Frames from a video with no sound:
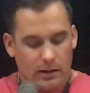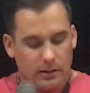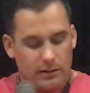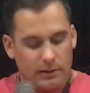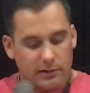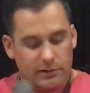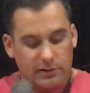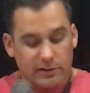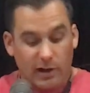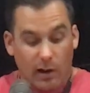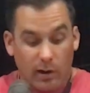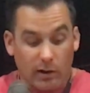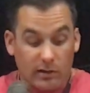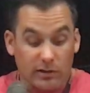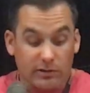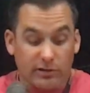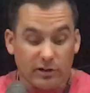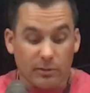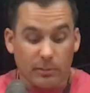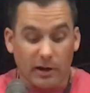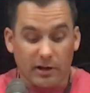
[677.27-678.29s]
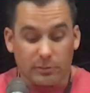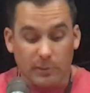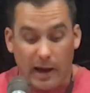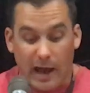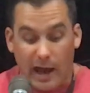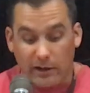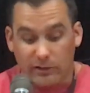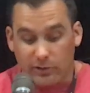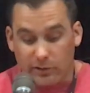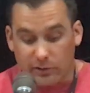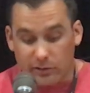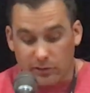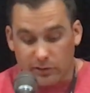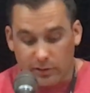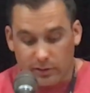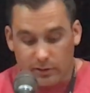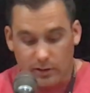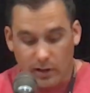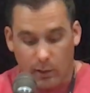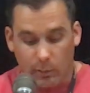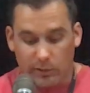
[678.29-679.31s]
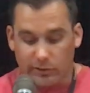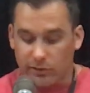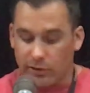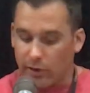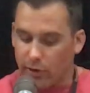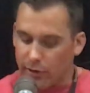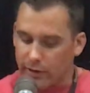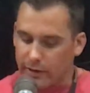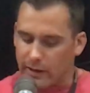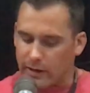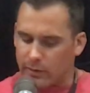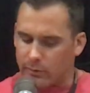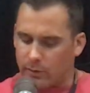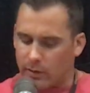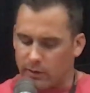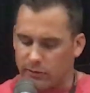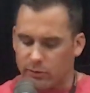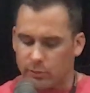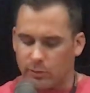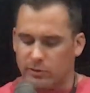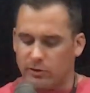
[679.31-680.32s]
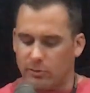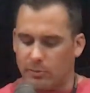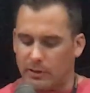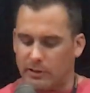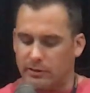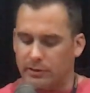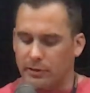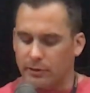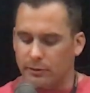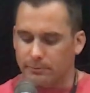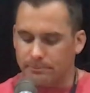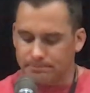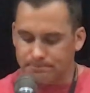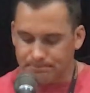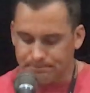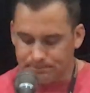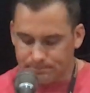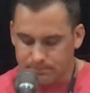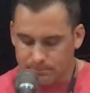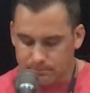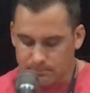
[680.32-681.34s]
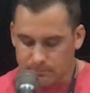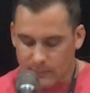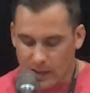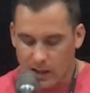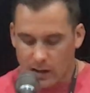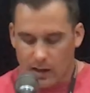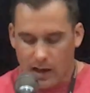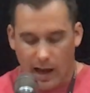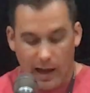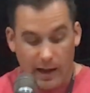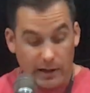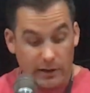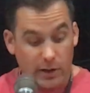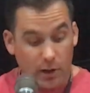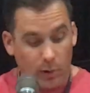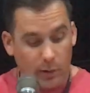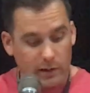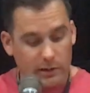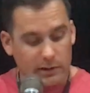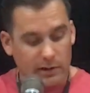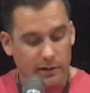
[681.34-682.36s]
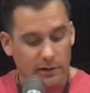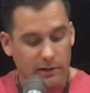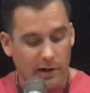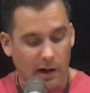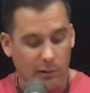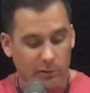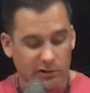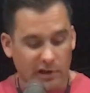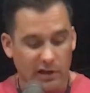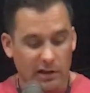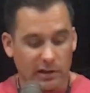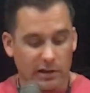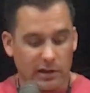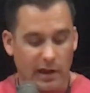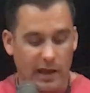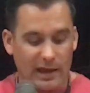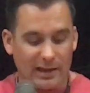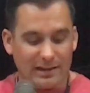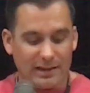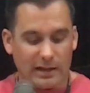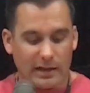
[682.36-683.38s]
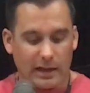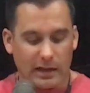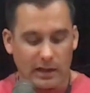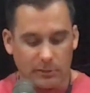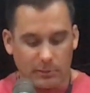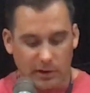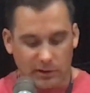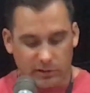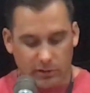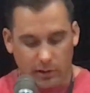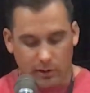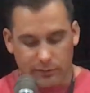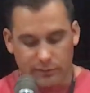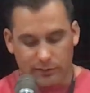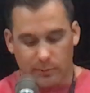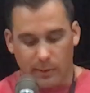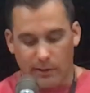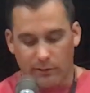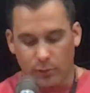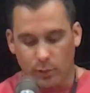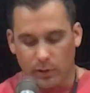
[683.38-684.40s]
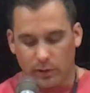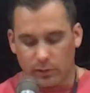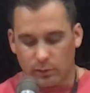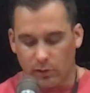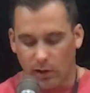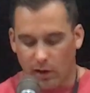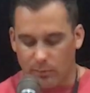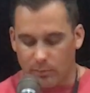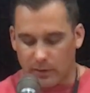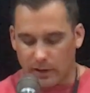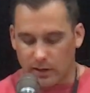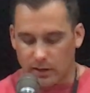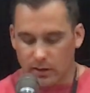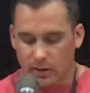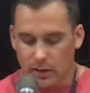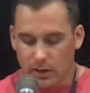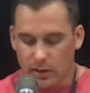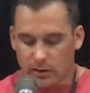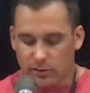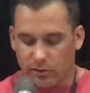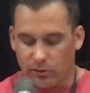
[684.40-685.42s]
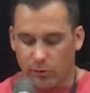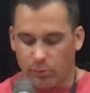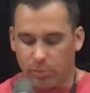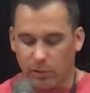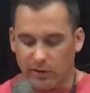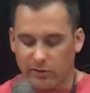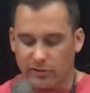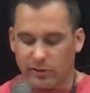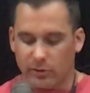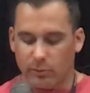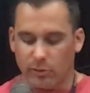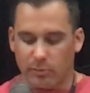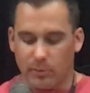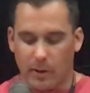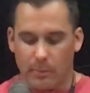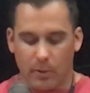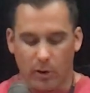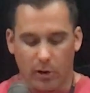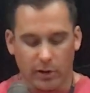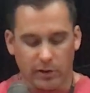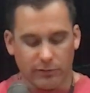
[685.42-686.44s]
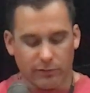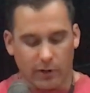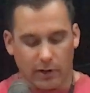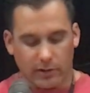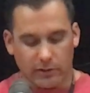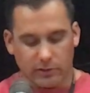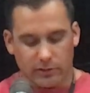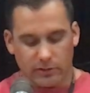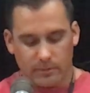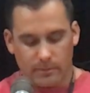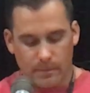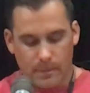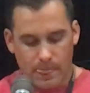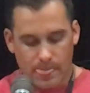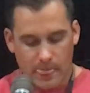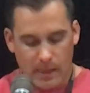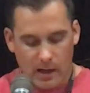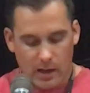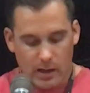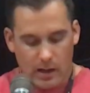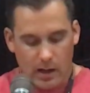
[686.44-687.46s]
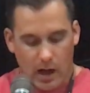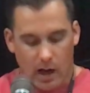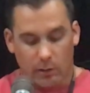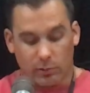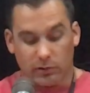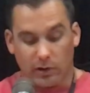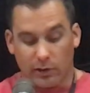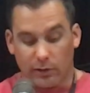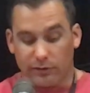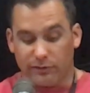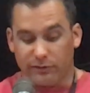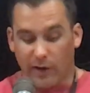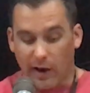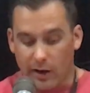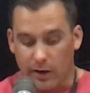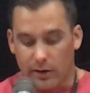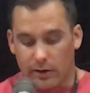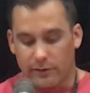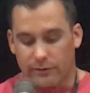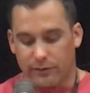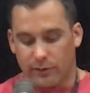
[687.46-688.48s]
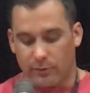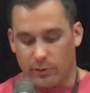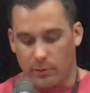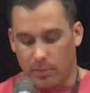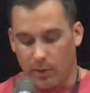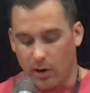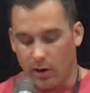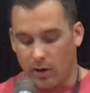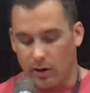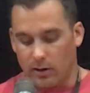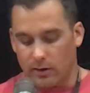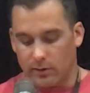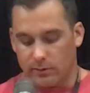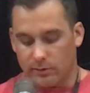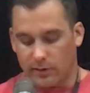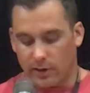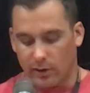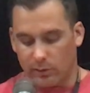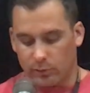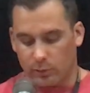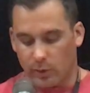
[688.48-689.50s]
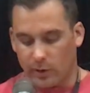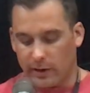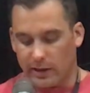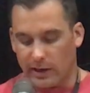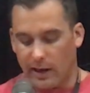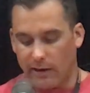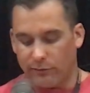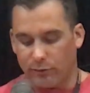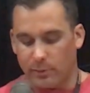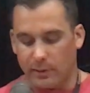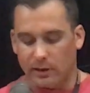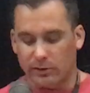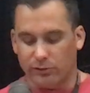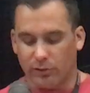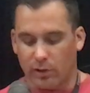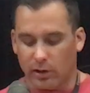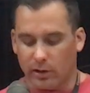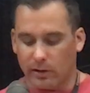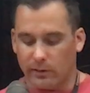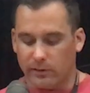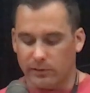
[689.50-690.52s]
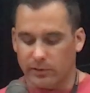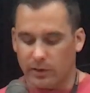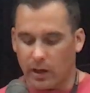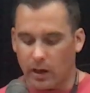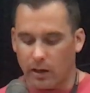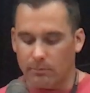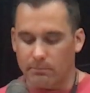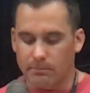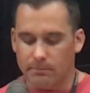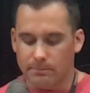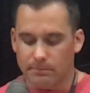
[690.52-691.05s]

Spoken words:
This is how I legitimized my actions. I wasn't hurting anyone, so what's the big deal? I had no idea that I was alienating myself from everyone who loved me to replace them with my party friends. I was later fired from the bar that I was working at for being drunk on the job.